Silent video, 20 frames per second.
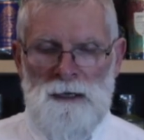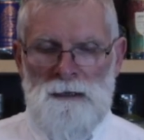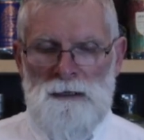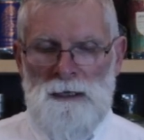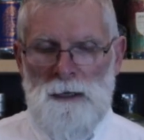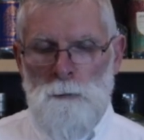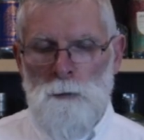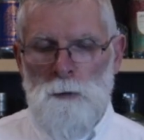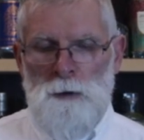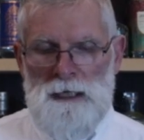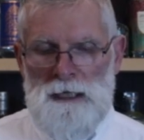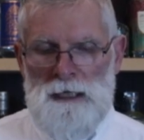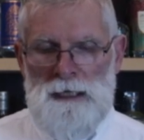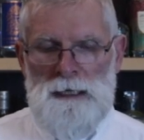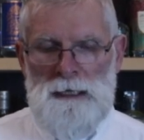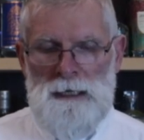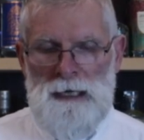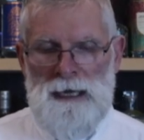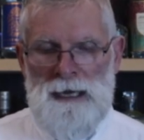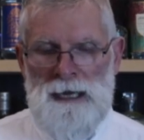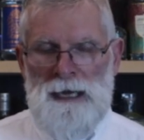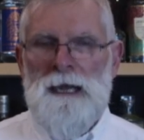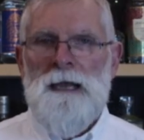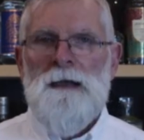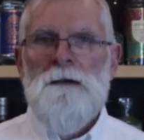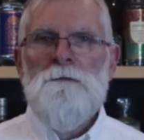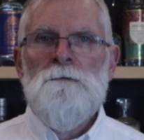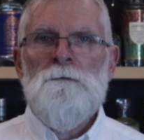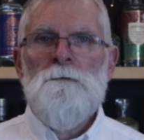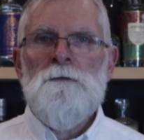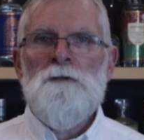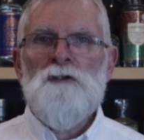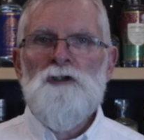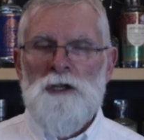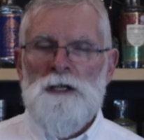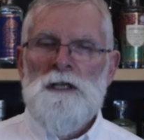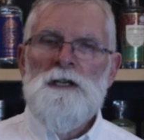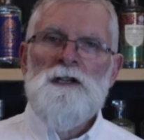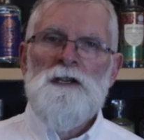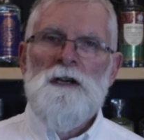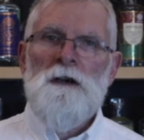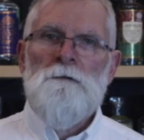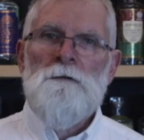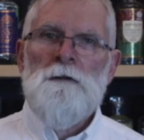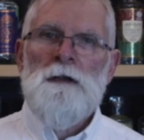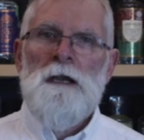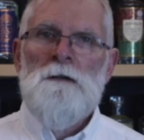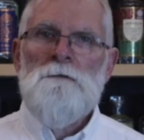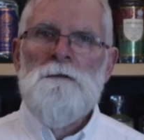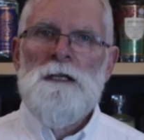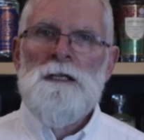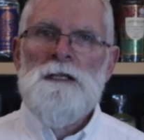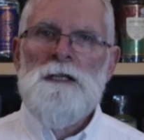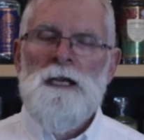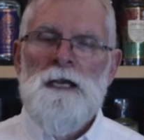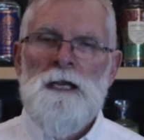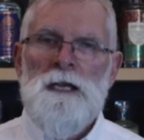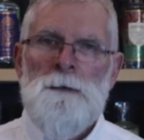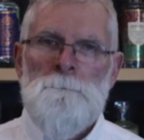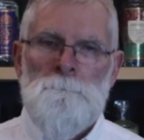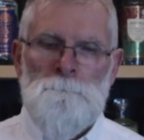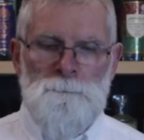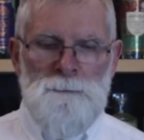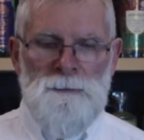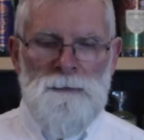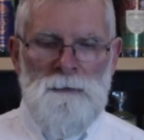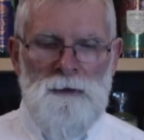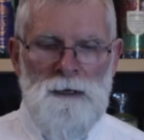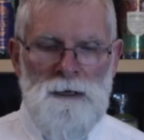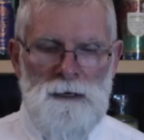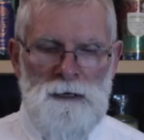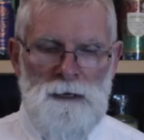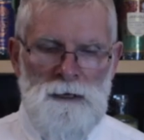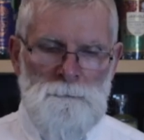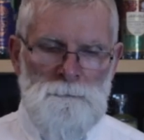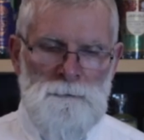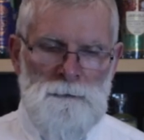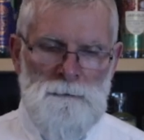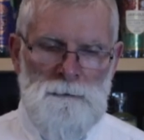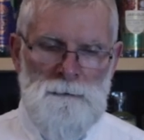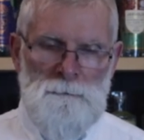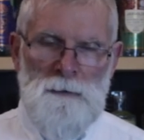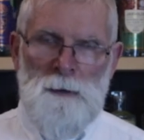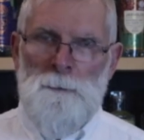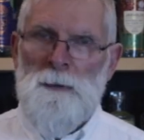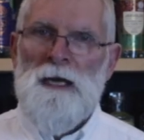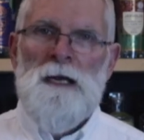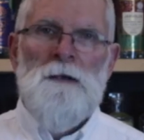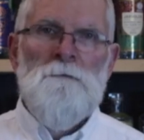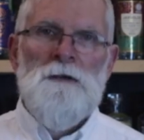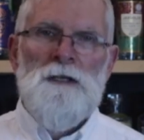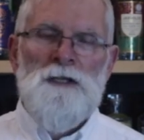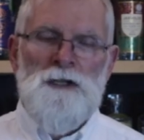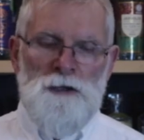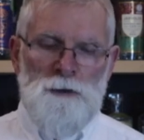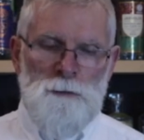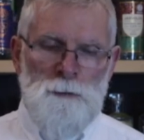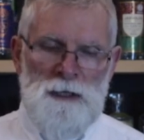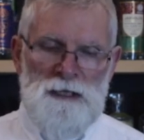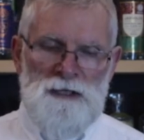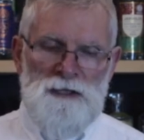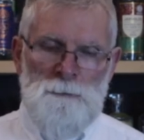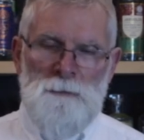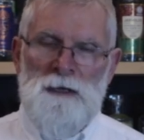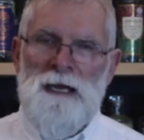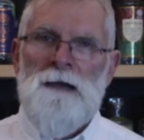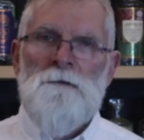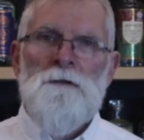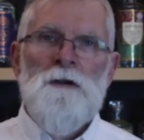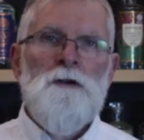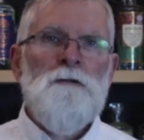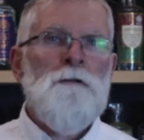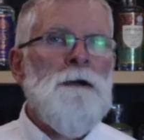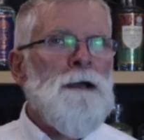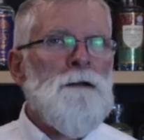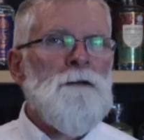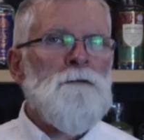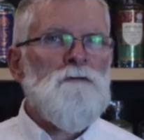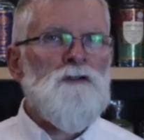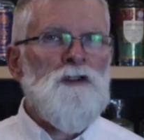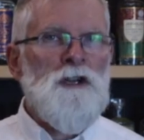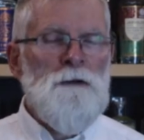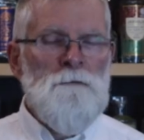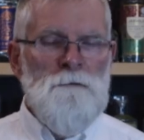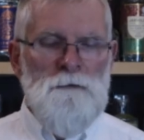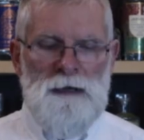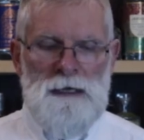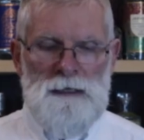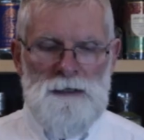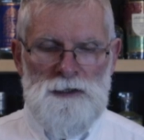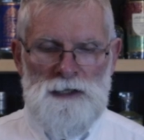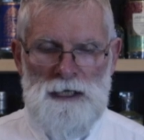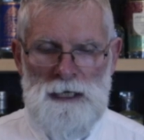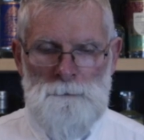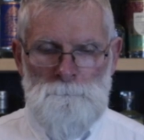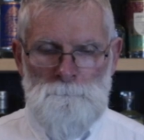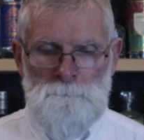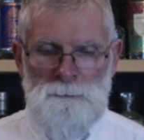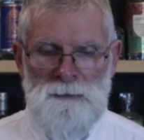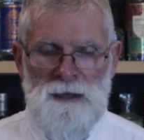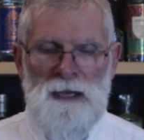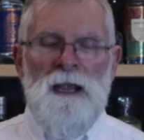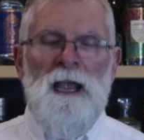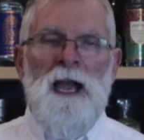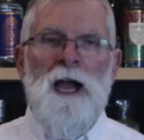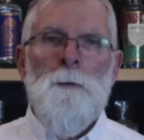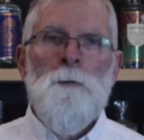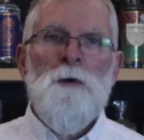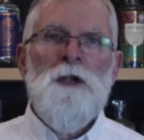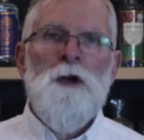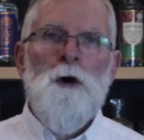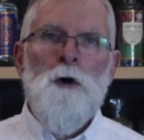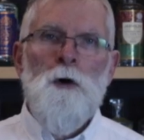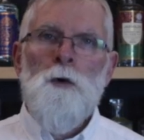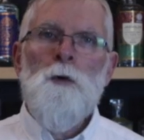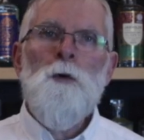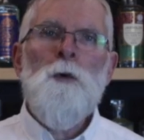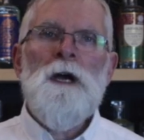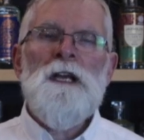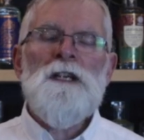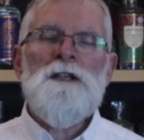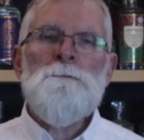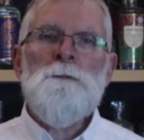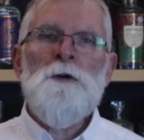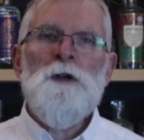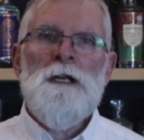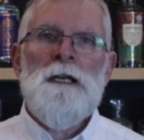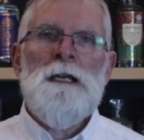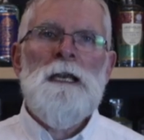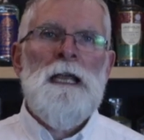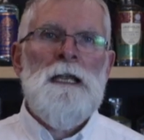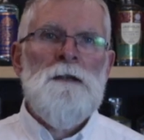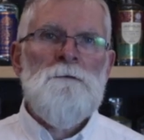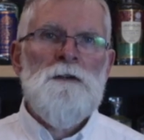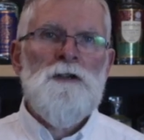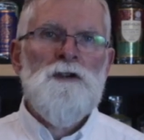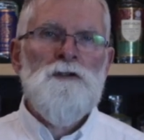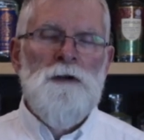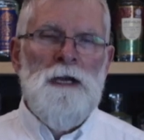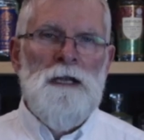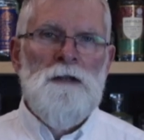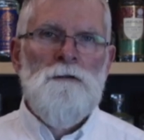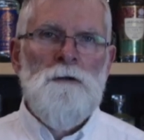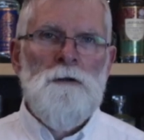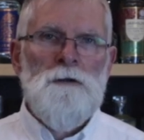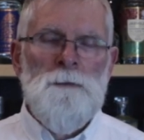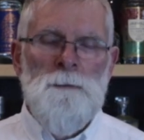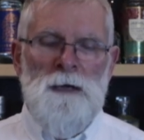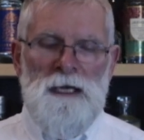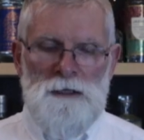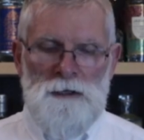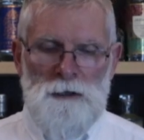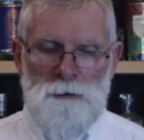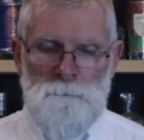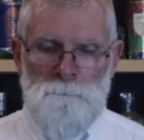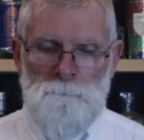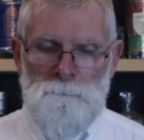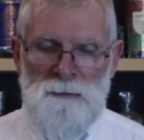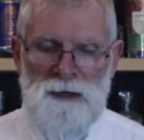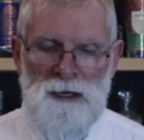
Now we have gin discovery evenings here um, about every two weeks and we have a crowd of gin fans in and we always put a navy strength on the menu.